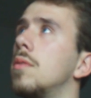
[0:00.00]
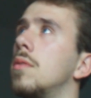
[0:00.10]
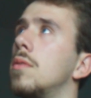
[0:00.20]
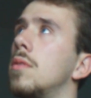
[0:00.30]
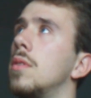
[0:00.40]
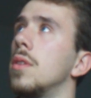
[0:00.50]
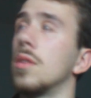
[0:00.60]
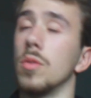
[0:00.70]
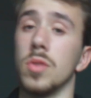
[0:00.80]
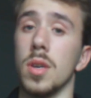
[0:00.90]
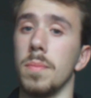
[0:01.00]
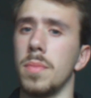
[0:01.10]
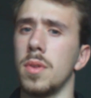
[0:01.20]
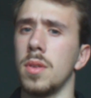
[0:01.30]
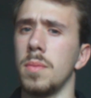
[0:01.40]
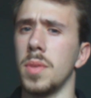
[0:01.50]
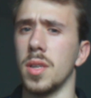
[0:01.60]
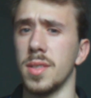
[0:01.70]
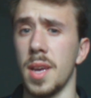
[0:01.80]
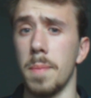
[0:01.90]
it goes up. Because
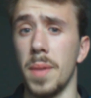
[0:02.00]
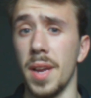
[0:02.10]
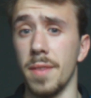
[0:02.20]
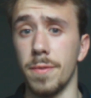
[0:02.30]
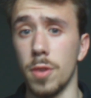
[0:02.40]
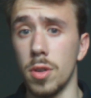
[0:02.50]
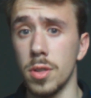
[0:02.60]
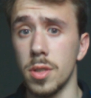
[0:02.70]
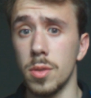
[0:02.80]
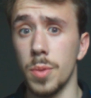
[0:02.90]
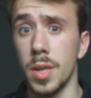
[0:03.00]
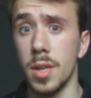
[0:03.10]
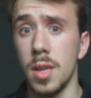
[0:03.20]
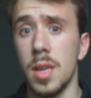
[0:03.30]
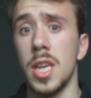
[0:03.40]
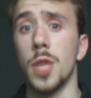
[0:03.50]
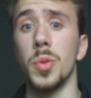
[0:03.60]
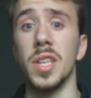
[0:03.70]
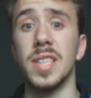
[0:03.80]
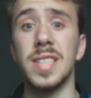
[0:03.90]
I apply the force to it, it will
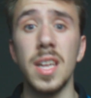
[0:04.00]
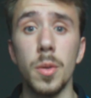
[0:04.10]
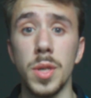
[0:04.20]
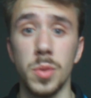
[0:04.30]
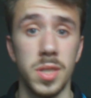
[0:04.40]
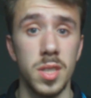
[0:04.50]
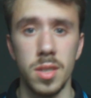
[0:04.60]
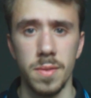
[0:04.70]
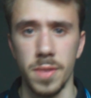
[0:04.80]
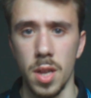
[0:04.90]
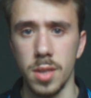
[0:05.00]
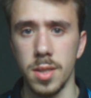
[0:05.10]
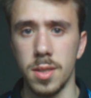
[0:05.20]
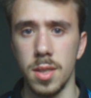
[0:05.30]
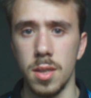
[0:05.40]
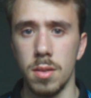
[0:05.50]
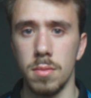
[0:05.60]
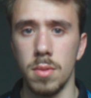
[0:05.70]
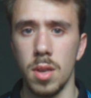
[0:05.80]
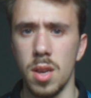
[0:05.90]
accelerate to a certain velocity,
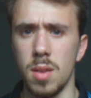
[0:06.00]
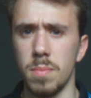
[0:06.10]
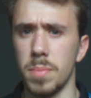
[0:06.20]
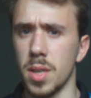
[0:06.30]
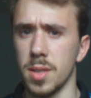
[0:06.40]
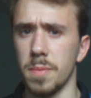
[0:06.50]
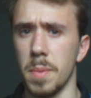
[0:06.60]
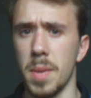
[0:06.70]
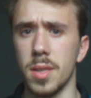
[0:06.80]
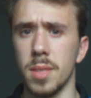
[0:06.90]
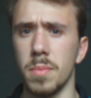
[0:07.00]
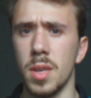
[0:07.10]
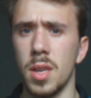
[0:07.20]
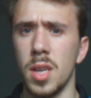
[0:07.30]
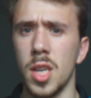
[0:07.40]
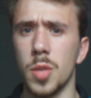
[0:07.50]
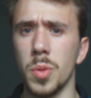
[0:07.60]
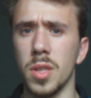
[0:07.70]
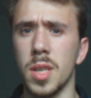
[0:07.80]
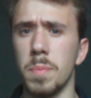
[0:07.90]
and because of momentum, it will
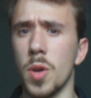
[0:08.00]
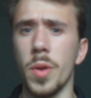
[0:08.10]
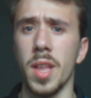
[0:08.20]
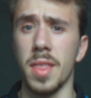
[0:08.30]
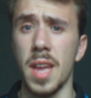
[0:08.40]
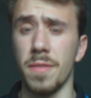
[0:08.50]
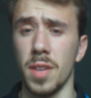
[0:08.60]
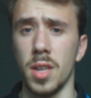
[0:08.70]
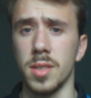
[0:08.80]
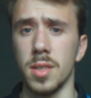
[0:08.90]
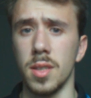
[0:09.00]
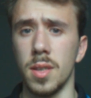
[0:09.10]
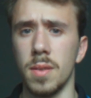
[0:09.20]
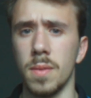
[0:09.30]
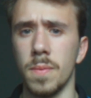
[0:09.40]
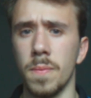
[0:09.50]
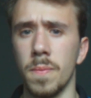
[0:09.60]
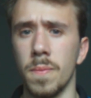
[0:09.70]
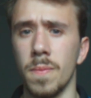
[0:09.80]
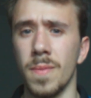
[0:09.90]
keep going at that velocity.
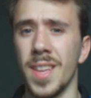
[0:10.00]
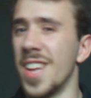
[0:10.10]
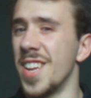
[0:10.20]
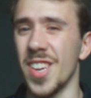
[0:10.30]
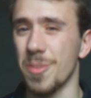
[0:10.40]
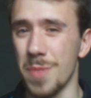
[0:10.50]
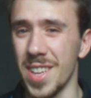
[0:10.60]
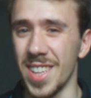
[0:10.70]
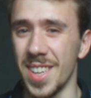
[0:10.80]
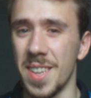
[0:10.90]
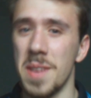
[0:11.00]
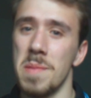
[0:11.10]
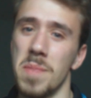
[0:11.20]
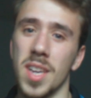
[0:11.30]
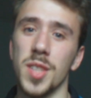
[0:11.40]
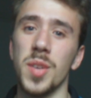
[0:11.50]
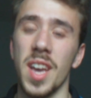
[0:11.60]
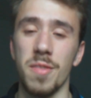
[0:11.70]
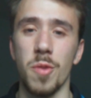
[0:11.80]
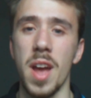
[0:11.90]
Not really. Because we have
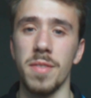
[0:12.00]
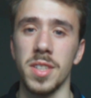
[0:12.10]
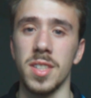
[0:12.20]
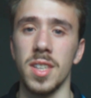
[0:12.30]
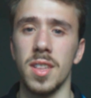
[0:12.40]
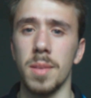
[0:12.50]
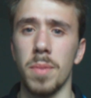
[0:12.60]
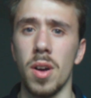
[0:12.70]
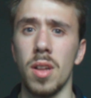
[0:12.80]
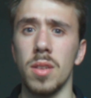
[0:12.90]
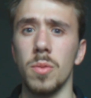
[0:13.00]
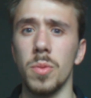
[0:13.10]
gravity, the ball will